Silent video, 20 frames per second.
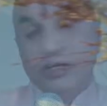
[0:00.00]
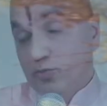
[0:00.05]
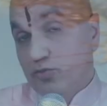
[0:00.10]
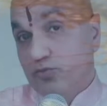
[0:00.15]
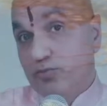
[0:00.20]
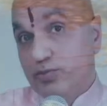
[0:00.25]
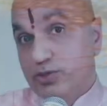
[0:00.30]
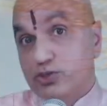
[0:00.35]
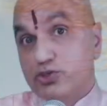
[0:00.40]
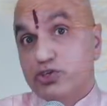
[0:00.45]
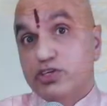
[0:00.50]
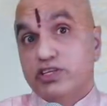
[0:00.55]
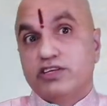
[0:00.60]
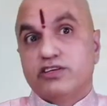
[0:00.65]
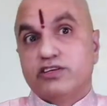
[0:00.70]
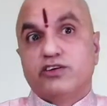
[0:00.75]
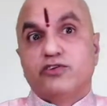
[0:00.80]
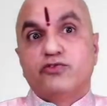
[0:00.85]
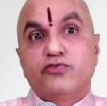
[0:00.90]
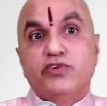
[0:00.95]
been treated
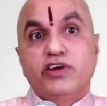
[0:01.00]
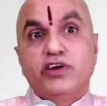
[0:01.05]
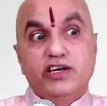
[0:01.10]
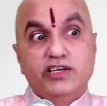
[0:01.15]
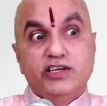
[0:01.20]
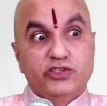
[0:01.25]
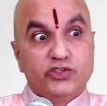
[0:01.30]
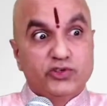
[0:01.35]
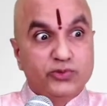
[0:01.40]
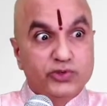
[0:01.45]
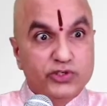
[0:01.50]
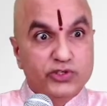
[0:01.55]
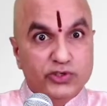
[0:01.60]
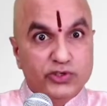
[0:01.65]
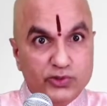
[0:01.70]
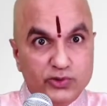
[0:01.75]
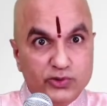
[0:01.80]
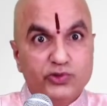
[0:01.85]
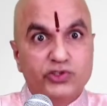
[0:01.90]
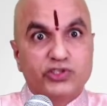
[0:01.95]
unfairly, so we should
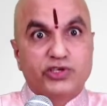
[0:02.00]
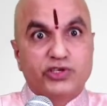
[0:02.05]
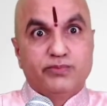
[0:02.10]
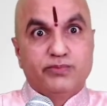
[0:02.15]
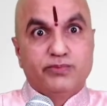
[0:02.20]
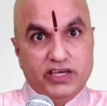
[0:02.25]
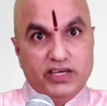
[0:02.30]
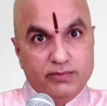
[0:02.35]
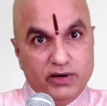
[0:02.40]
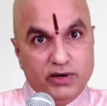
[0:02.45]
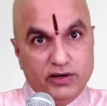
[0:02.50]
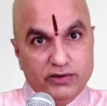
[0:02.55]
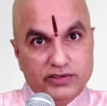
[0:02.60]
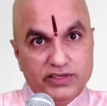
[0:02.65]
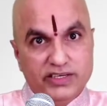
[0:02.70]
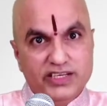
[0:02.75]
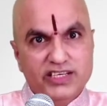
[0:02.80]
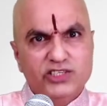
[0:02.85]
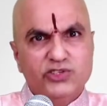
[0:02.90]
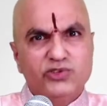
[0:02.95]
do something about it.
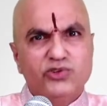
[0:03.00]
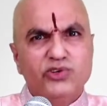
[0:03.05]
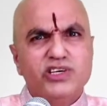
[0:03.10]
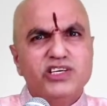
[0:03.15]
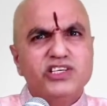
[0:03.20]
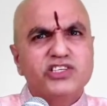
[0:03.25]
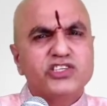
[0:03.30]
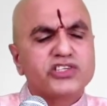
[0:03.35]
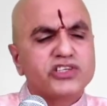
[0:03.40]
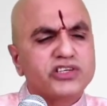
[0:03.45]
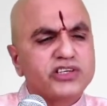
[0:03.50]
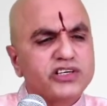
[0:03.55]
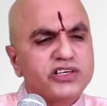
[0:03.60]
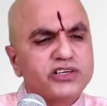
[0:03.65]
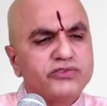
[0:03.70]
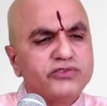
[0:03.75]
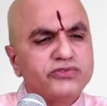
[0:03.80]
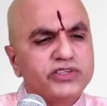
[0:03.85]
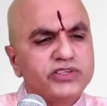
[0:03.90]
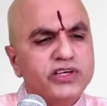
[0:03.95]
This only
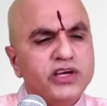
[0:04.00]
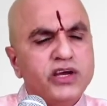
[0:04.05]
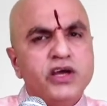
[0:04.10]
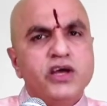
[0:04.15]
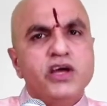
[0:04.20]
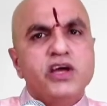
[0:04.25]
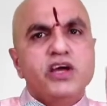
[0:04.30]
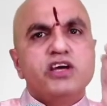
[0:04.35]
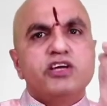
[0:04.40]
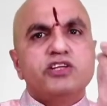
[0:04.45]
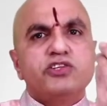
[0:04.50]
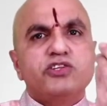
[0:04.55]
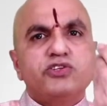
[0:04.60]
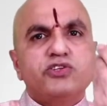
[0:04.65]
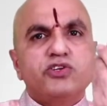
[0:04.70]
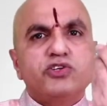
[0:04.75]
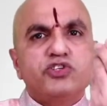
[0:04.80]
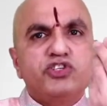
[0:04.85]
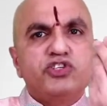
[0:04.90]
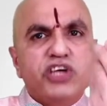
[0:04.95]
serves
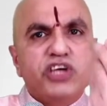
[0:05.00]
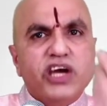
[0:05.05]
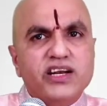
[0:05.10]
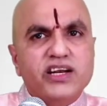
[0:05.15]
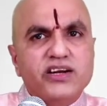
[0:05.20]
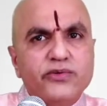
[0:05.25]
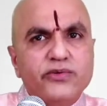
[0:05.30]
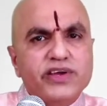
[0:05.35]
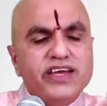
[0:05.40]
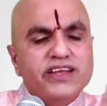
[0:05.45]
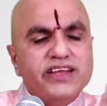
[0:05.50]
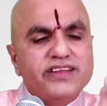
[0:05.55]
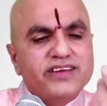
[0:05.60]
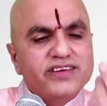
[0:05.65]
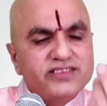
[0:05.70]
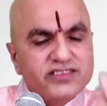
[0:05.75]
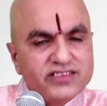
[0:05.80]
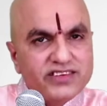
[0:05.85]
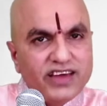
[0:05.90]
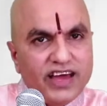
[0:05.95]
to generate
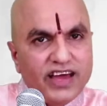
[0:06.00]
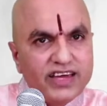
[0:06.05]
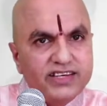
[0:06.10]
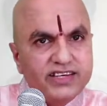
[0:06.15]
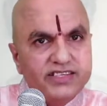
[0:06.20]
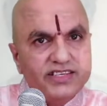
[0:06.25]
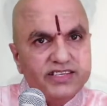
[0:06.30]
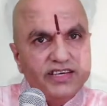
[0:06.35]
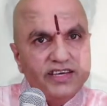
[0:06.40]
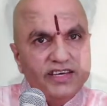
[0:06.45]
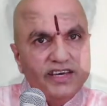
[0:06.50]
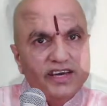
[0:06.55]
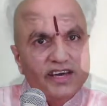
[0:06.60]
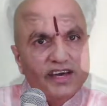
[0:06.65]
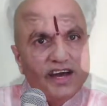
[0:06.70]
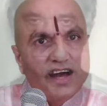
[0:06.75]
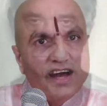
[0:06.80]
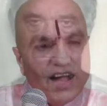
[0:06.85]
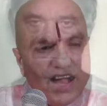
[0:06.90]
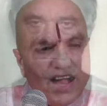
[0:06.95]
anxiety,
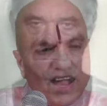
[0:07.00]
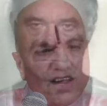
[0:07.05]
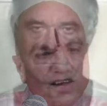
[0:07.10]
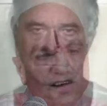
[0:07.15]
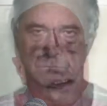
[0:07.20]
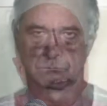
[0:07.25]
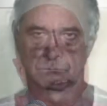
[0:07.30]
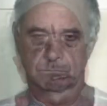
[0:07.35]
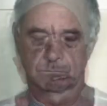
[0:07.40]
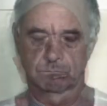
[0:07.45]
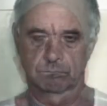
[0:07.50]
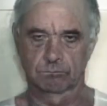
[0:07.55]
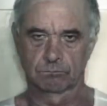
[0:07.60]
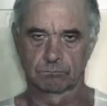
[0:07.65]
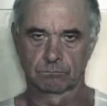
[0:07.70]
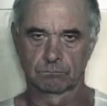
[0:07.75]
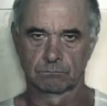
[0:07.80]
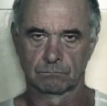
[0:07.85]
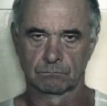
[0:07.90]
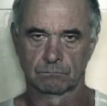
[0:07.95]
anger,
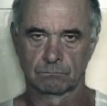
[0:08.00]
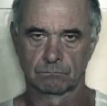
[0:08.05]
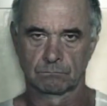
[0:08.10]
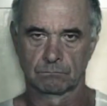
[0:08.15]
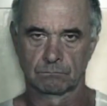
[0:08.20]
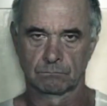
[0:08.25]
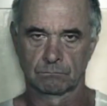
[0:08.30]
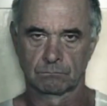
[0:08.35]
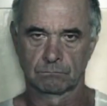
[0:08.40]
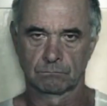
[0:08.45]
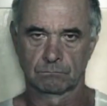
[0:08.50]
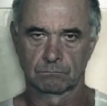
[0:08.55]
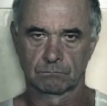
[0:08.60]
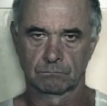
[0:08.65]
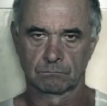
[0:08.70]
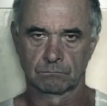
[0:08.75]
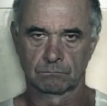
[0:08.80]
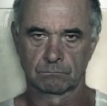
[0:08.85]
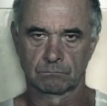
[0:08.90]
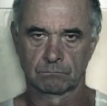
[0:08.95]
and depression.
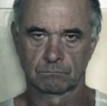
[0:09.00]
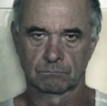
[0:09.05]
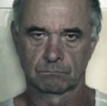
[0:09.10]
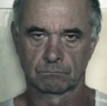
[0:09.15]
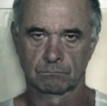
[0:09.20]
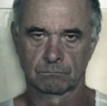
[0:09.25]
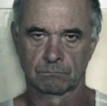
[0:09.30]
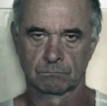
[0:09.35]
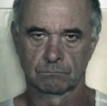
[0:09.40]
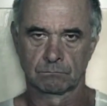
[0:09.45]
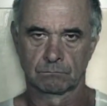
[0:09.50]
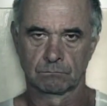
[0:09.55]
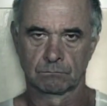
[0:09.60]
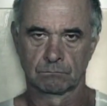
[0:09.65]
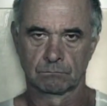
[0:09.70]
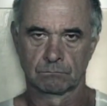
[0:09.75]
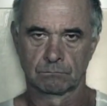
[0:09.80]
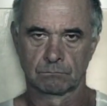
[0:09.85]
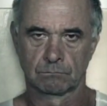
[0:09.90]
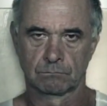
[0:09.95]
Worse yet,
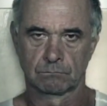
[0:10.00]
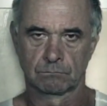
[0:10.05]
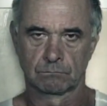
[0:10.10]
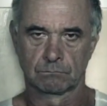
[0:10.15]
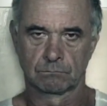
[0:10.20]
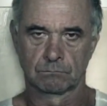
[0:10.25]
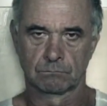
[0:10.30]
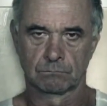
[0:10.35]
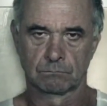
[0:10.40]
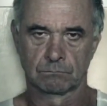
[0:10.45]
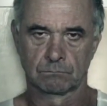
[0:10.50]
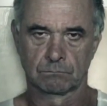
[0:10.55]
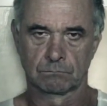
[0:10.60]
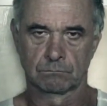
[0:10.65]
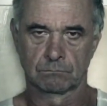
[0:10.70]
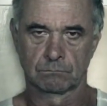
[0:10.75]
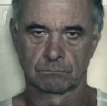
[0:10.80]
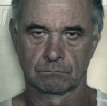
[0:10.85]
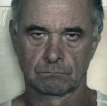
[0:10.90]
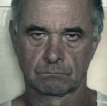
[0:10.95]

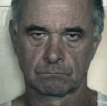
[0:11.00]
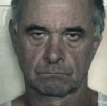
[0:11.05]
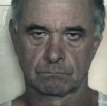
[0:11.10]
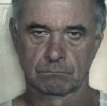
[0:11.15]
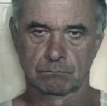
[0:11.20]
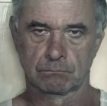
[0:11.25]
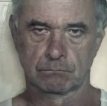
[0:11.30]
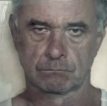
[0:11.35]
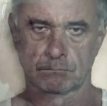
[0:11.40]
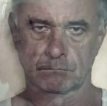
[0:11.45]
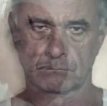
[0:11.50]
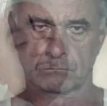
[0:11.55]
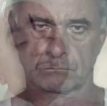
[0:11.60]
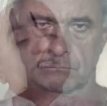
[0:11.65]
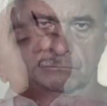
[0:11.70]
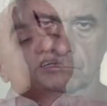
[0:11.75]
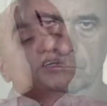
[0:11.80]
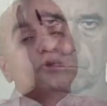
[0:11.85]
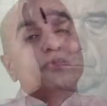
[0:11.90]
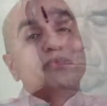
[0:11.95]
it compromises
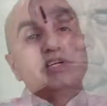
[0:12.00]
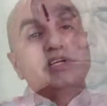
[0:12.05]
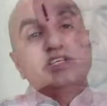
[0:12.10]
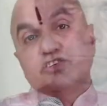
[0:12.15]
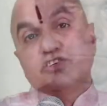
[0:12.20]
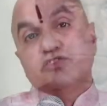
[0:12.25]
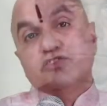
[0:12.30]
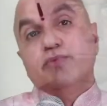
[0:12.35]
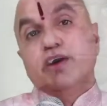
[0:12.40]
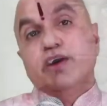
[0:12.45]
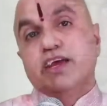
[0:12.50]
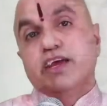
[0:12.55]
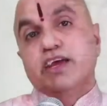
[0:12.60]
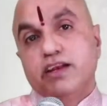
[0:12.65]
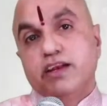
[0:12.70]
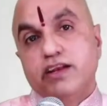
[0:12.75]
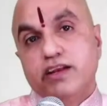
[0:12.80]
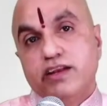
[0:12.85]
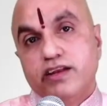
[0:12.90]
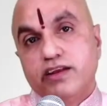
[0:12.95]
our peace of mind.
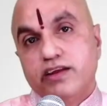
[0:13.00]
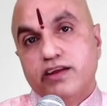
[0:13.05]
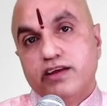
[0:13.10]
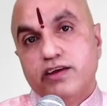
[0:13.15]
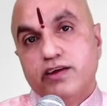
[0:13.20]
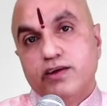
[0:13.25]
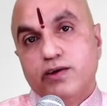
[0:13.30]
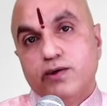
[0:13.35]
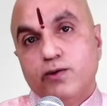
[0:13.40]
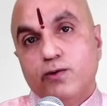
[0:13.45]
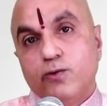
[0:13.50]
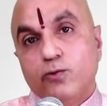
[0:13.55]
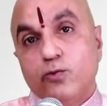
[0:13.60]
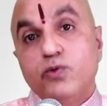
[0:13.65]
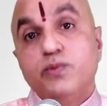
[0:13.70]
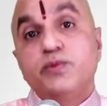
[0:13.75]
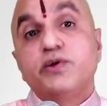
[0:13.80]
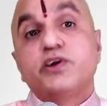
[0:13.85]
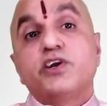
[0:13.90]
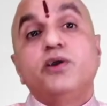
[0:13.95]
We
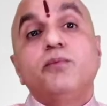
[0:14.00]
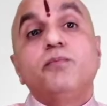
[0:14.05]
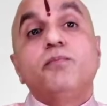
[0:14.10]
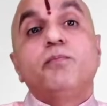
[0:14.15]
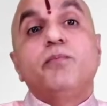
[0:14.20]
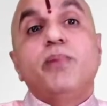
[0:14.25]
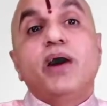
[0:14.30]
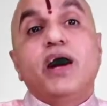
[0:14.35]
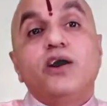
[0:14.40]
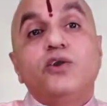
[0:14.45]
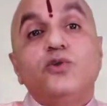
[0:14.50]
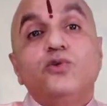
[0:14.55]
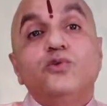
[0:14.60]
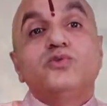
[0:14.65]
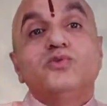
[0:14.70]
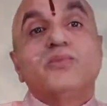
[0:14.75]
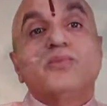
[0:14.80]
become bound by